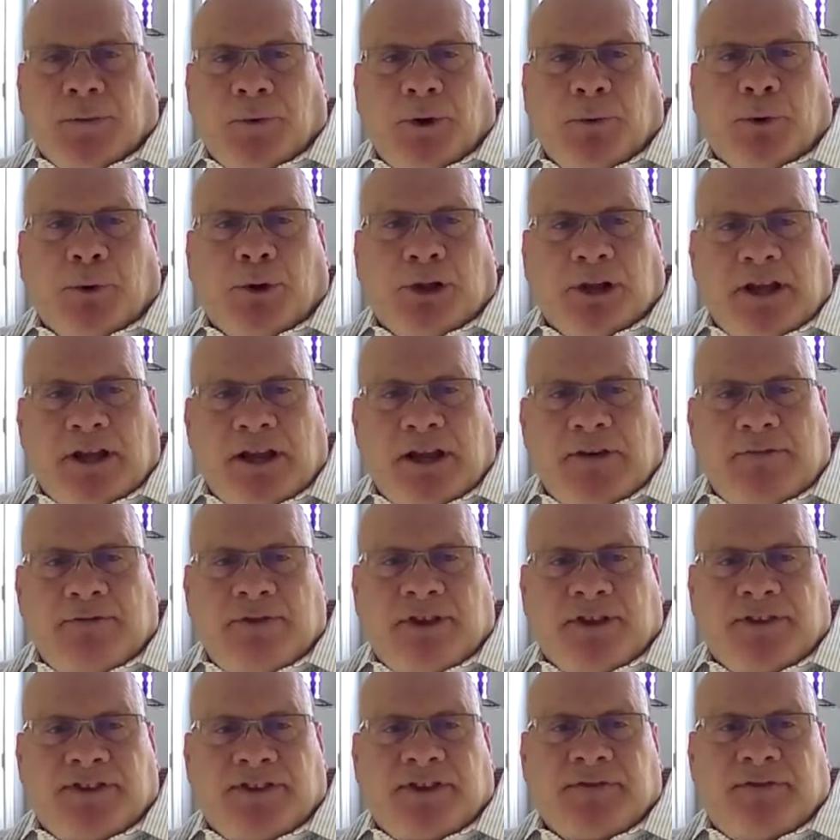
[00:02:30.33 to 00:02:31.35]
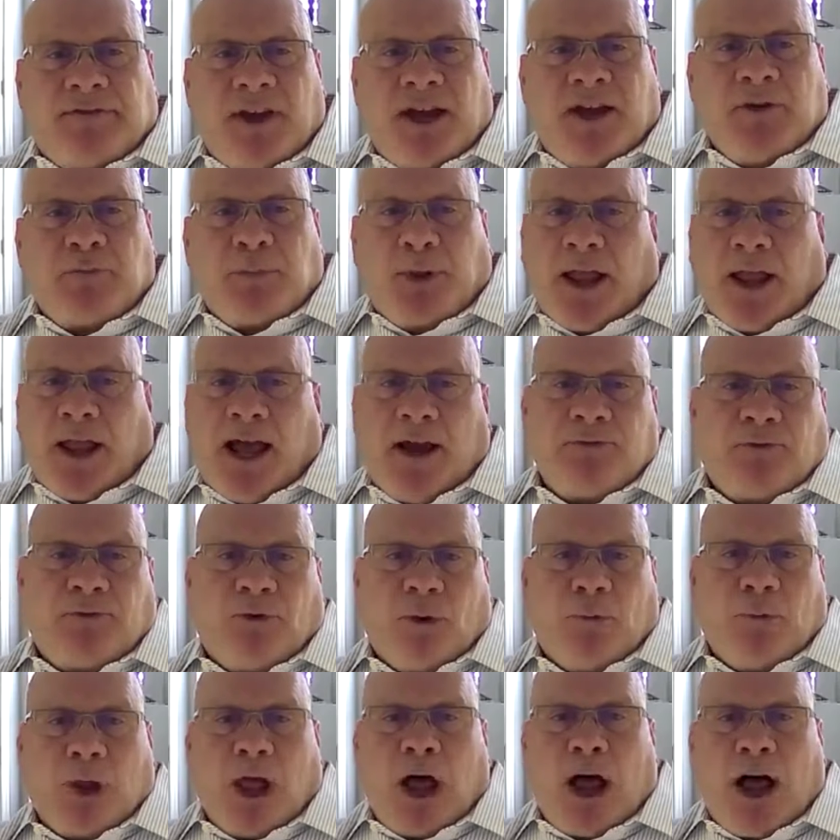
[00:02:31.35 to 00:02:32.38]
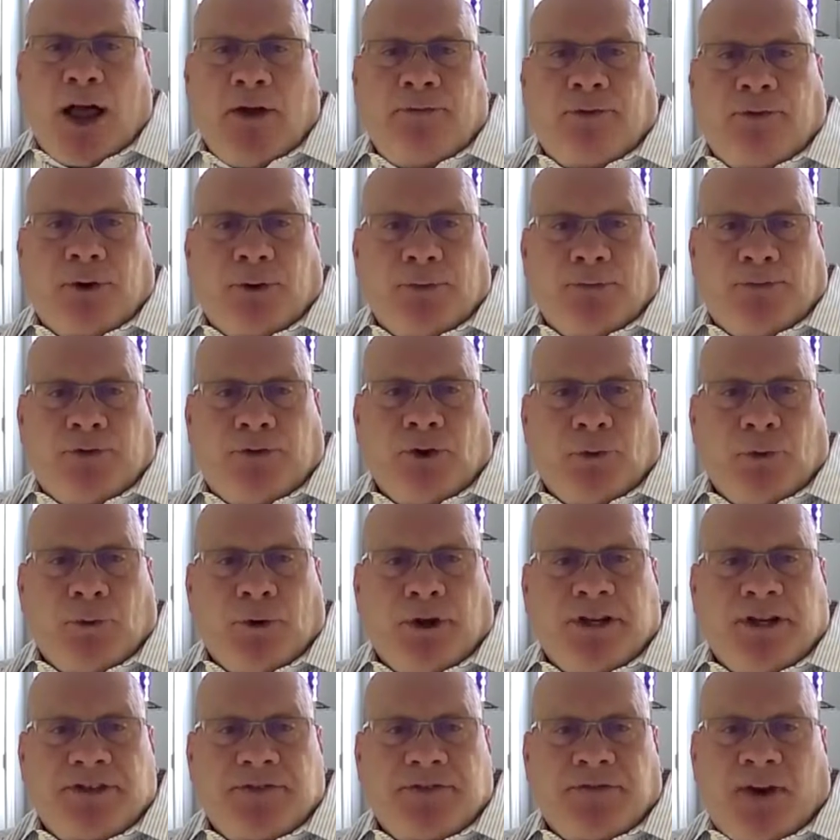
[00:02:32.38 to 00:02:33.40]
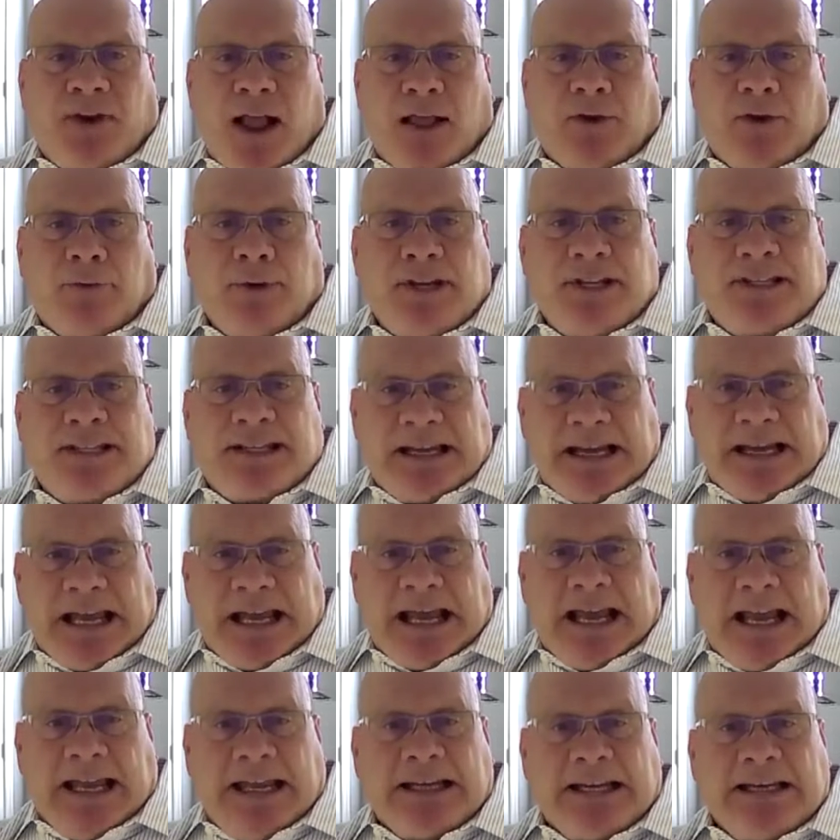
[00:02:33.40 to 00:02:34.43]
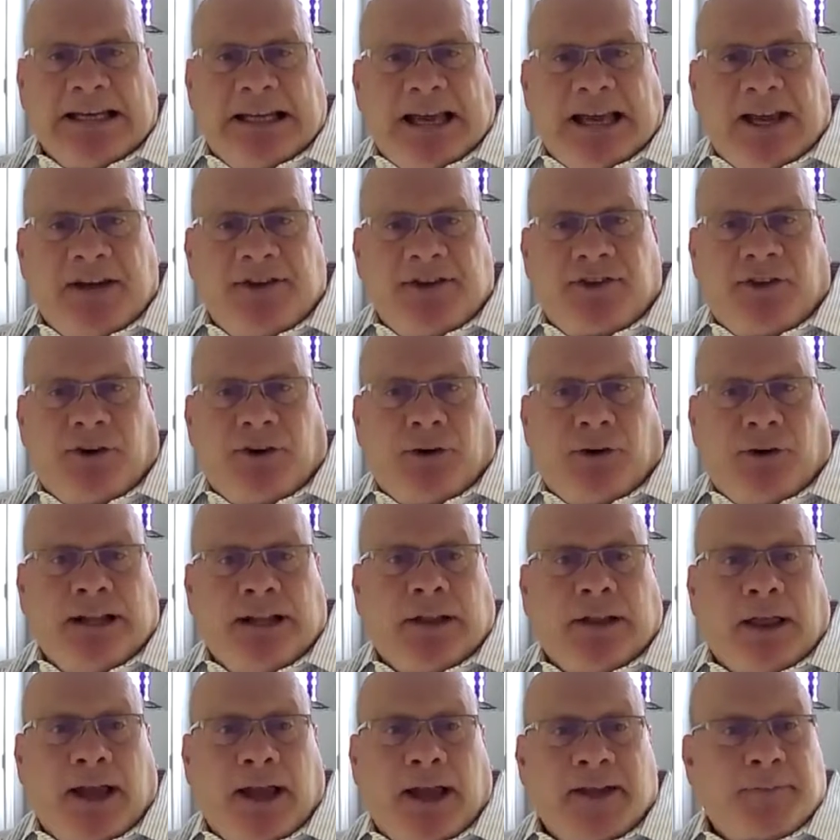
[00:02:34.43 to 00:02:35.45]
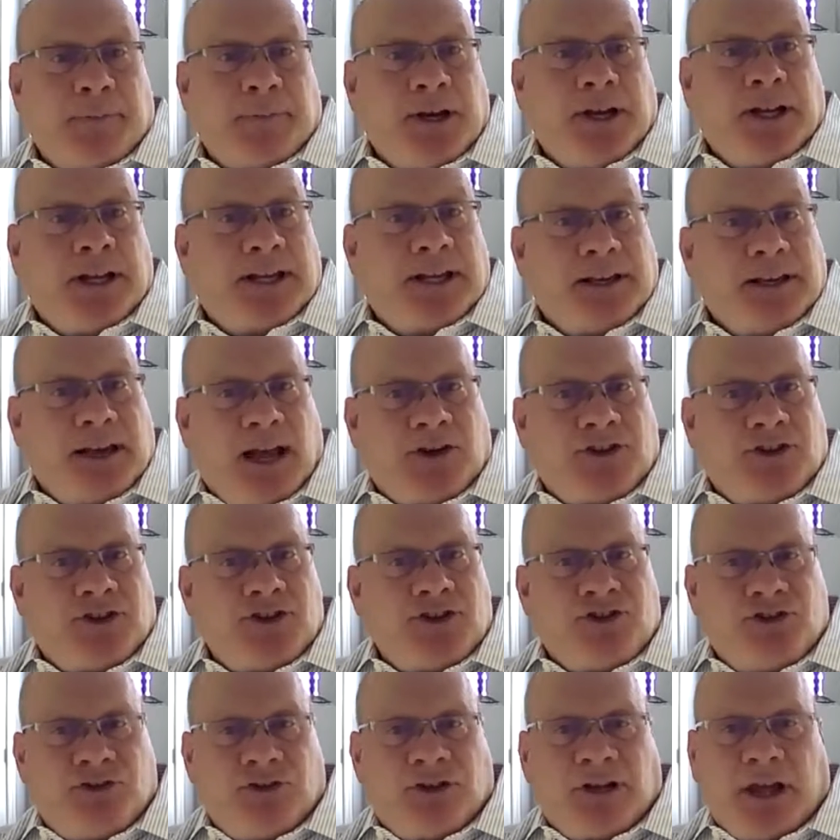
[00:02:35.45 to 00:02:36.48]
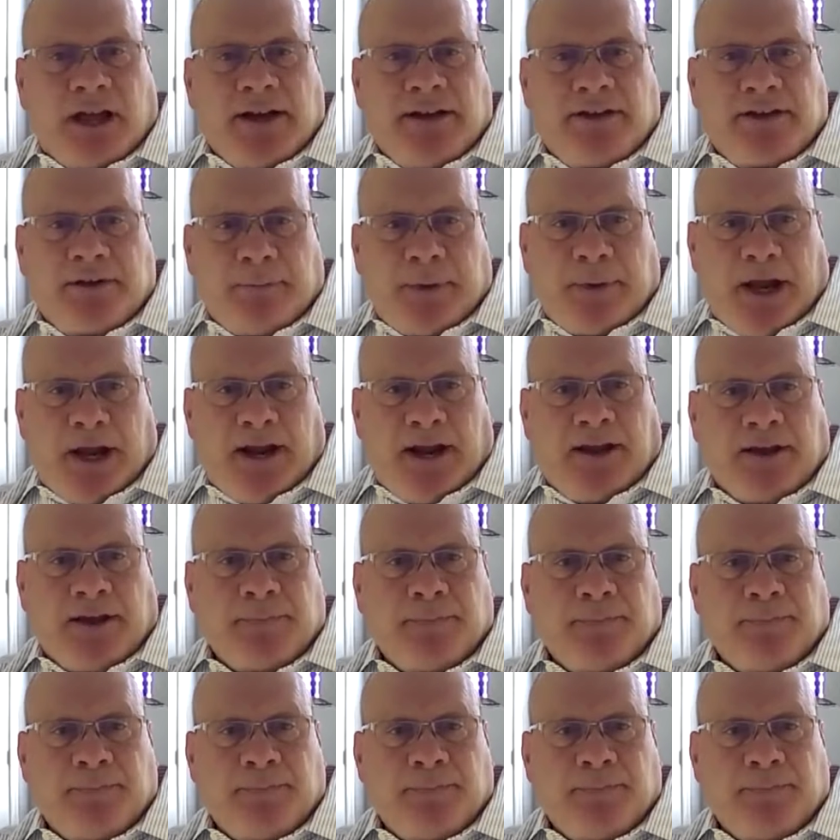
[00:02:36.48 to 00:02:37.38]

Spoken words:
We will leave this event platform live for a few weeks following today in case there are any last-minute connections you'd like to make.